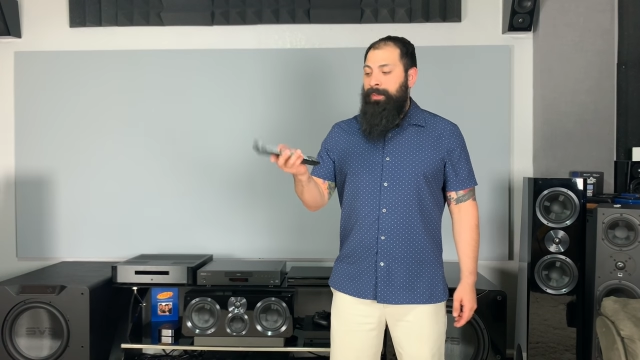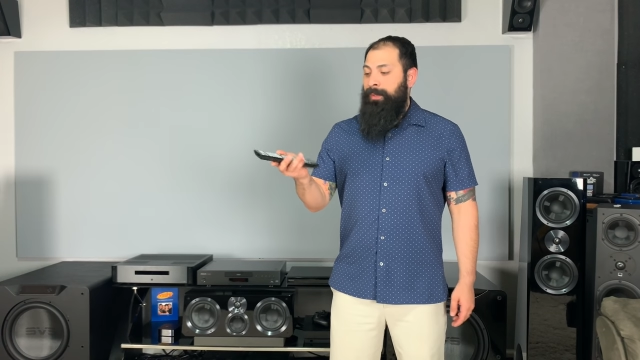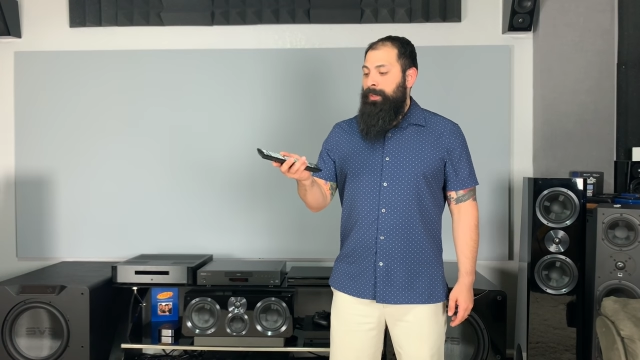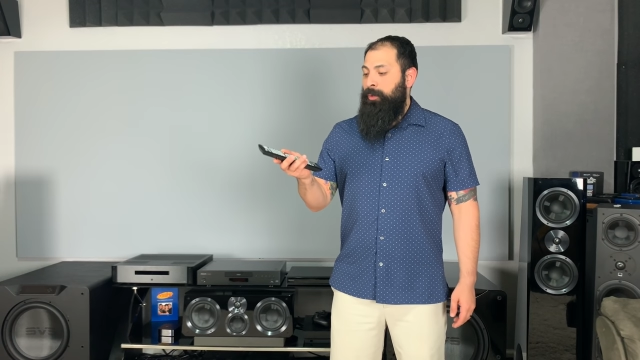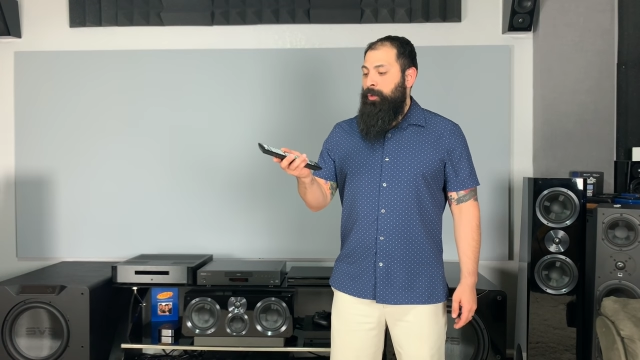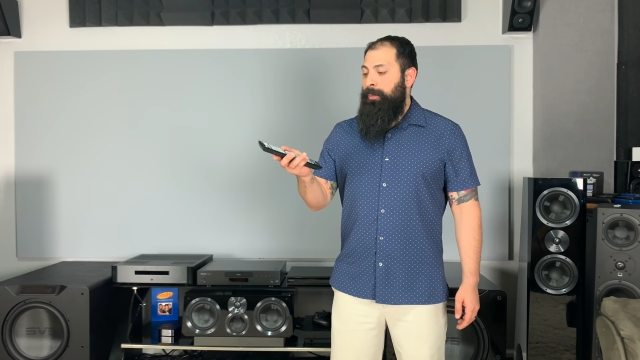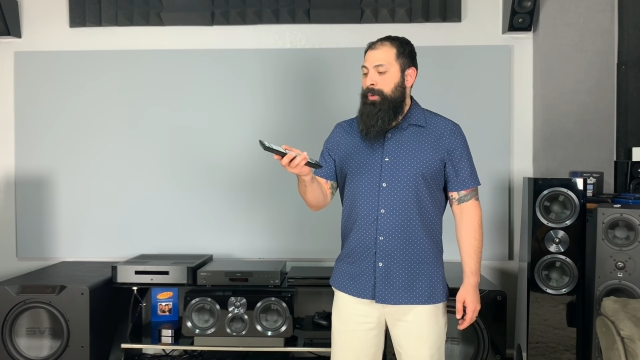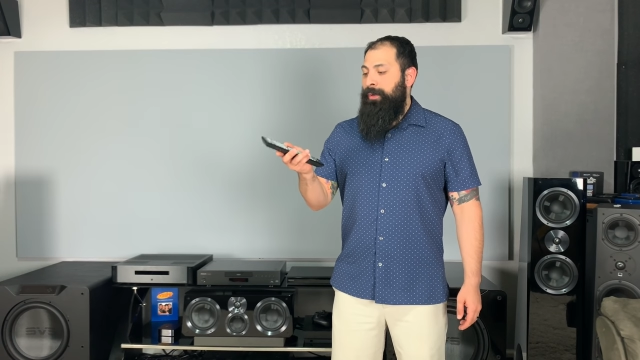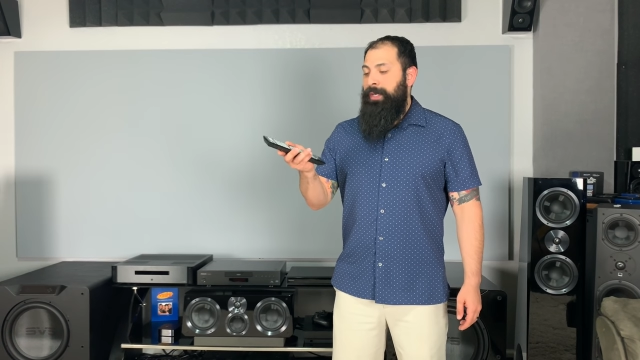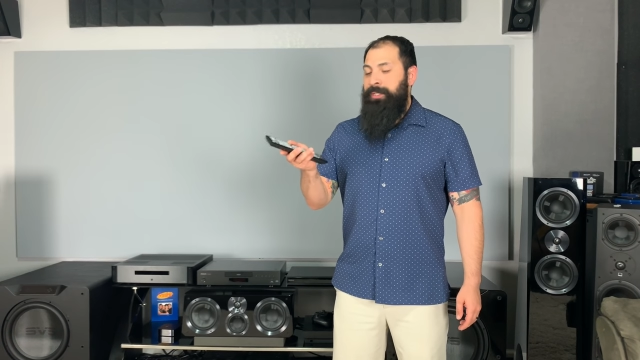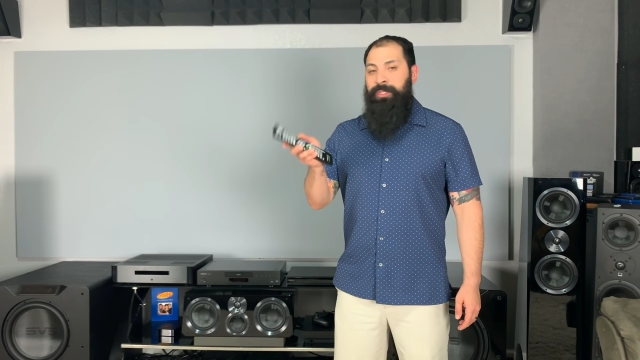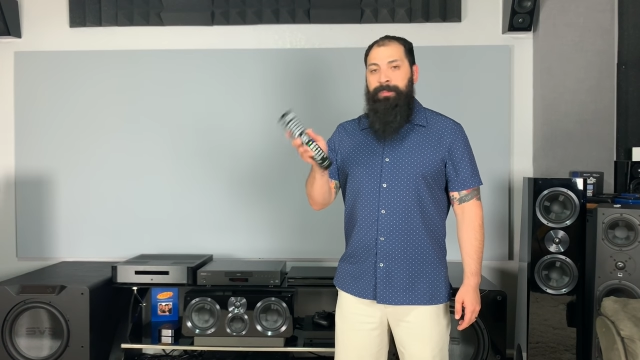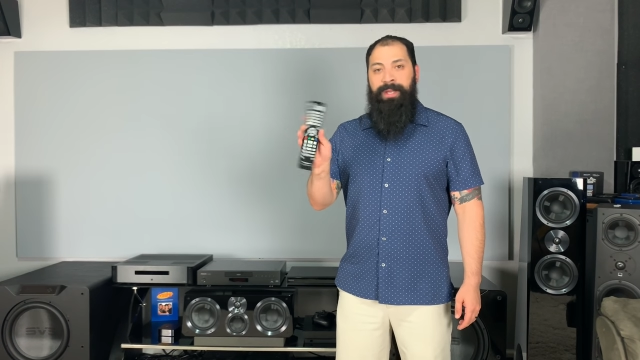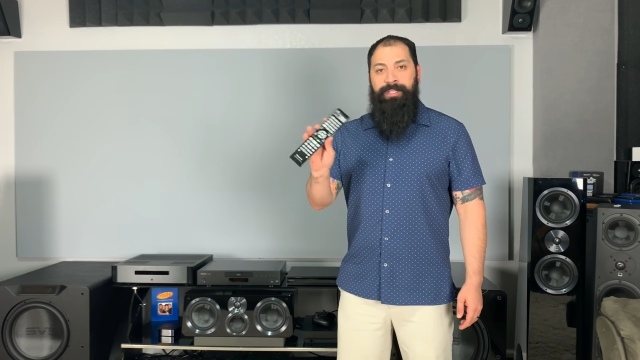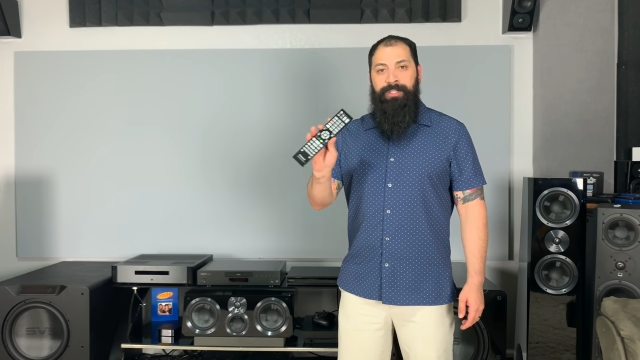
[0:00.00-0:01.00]
The remote
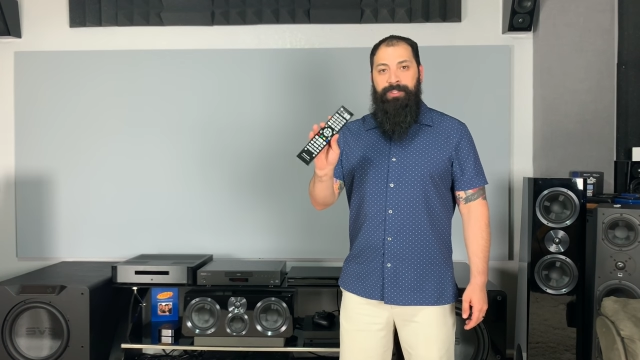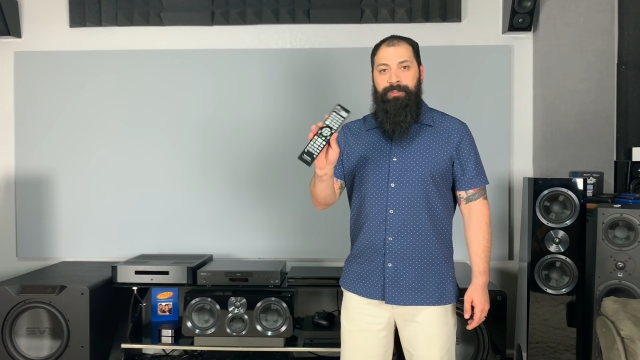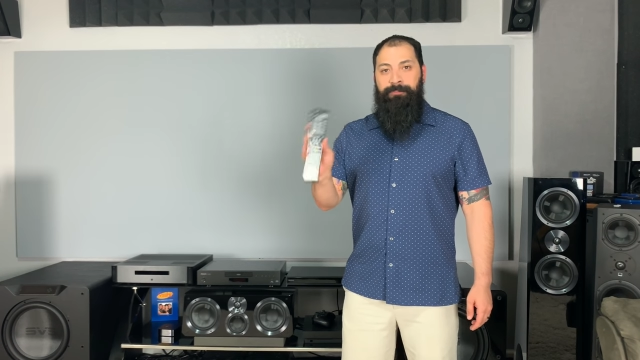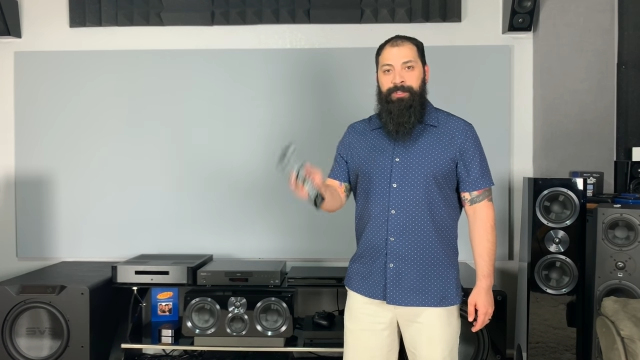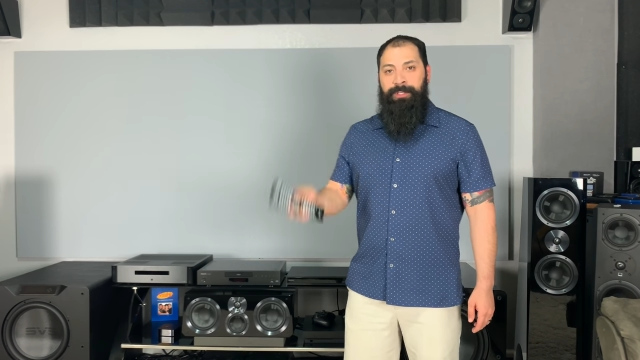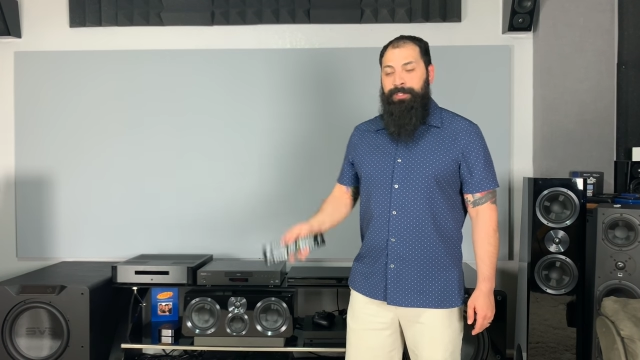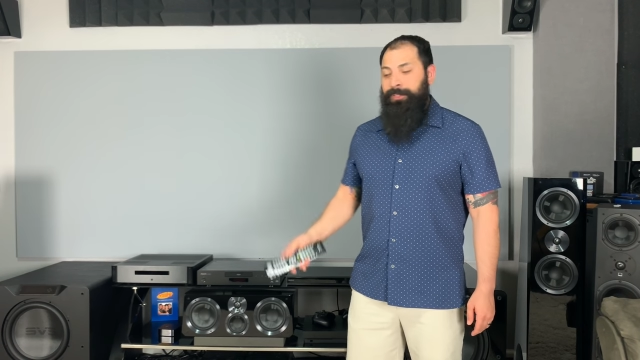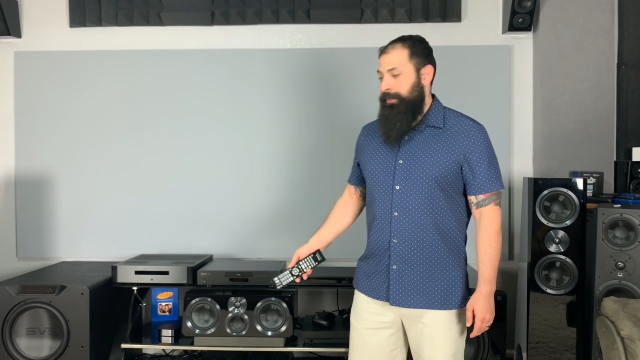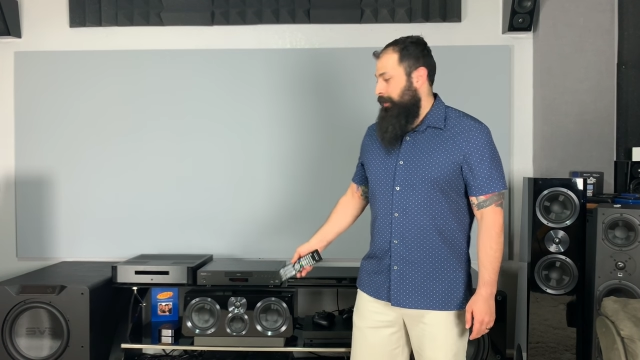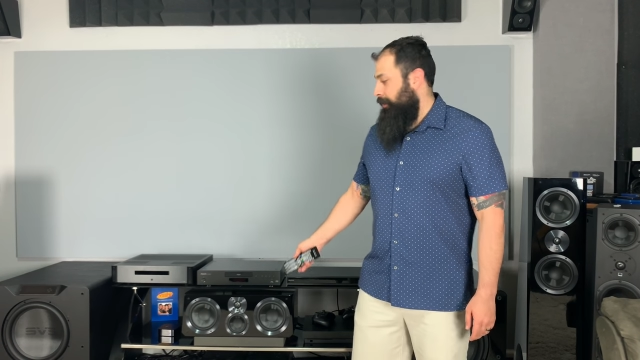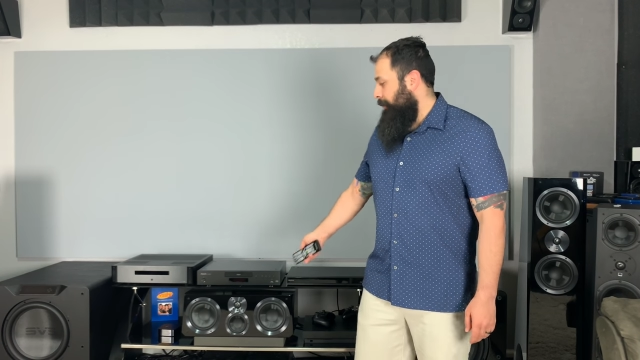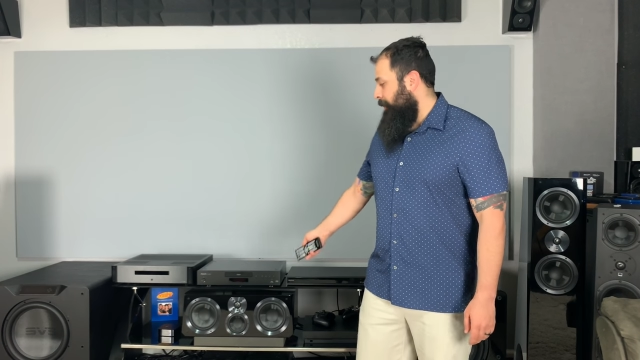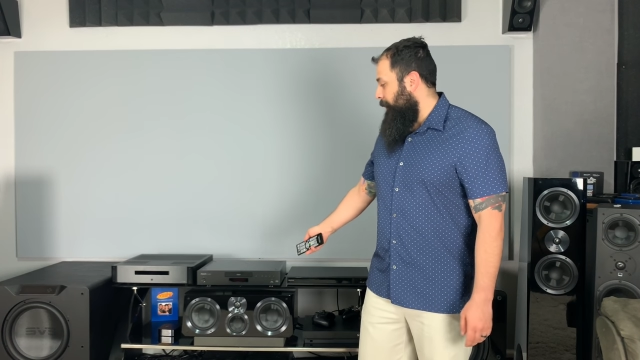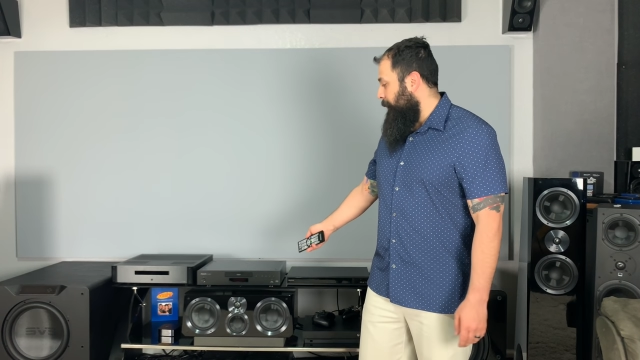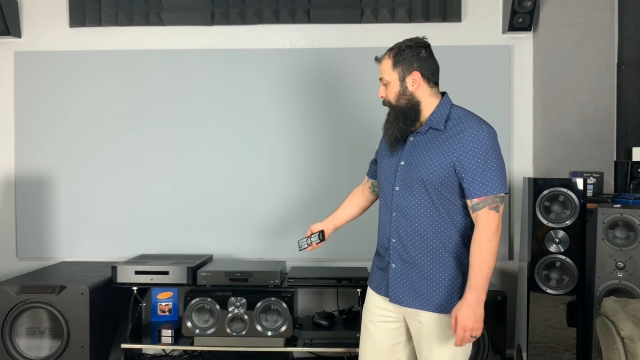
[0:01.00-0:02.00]
actually matches the finish
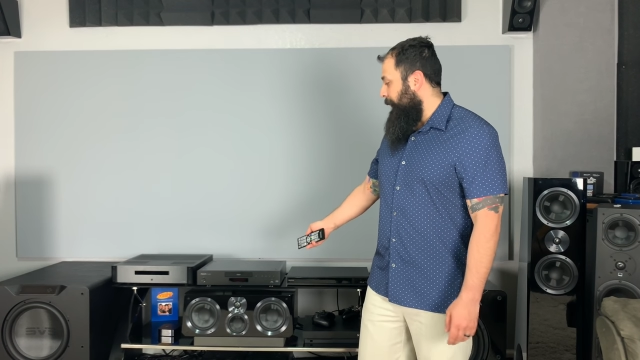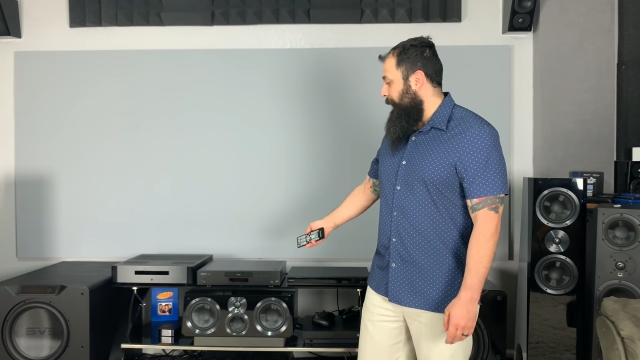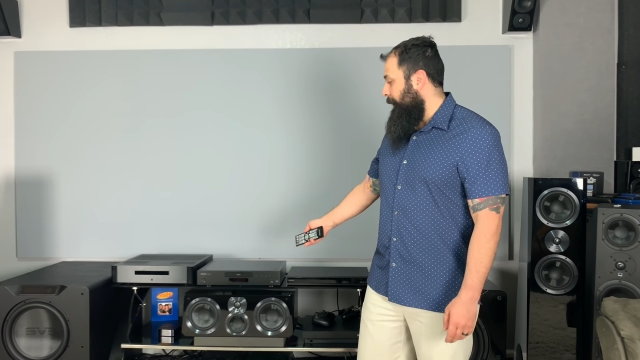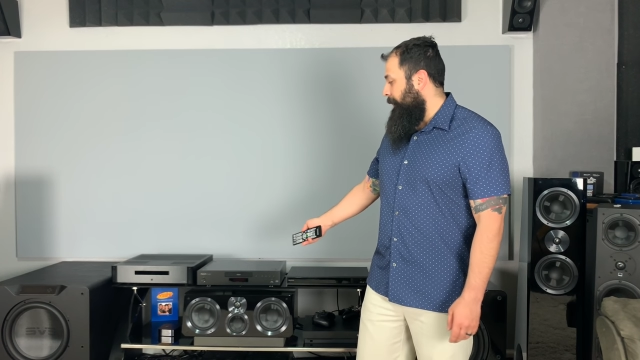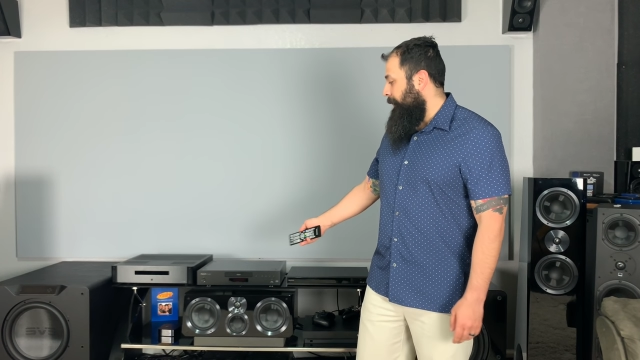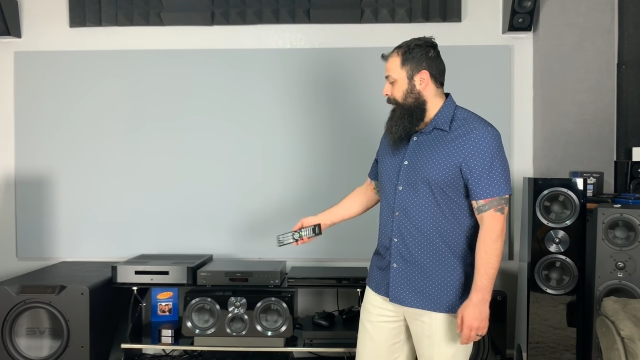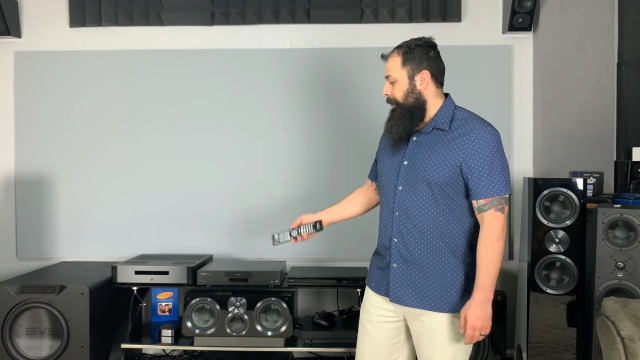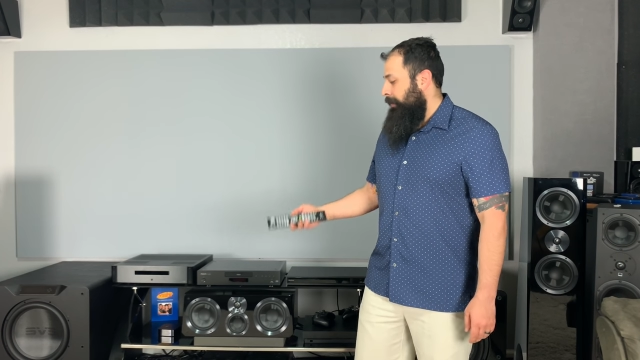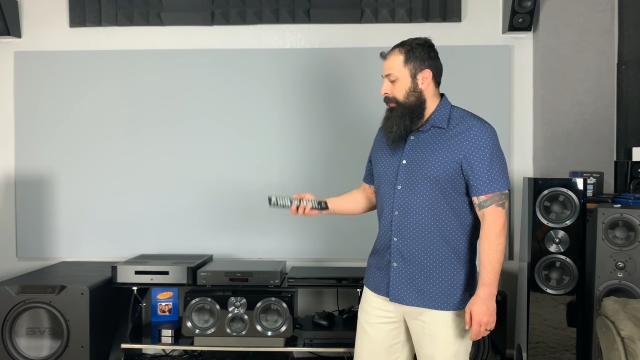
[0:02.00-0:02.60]
on the player.